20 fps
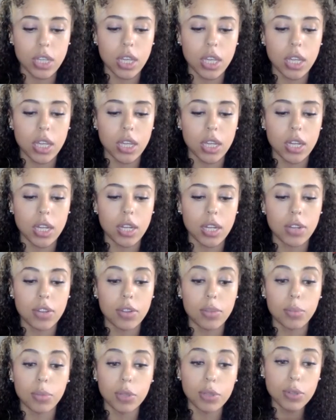in
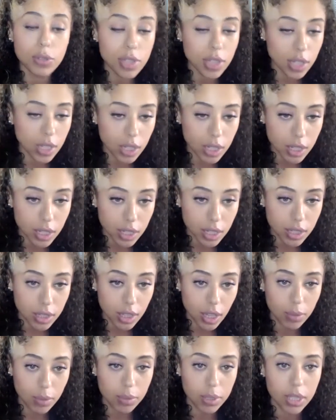the music
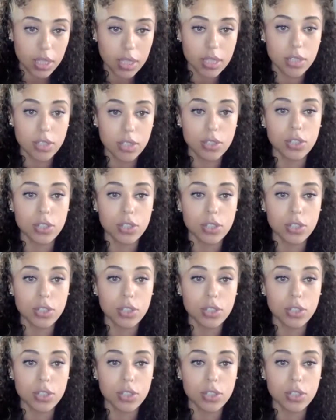that we listened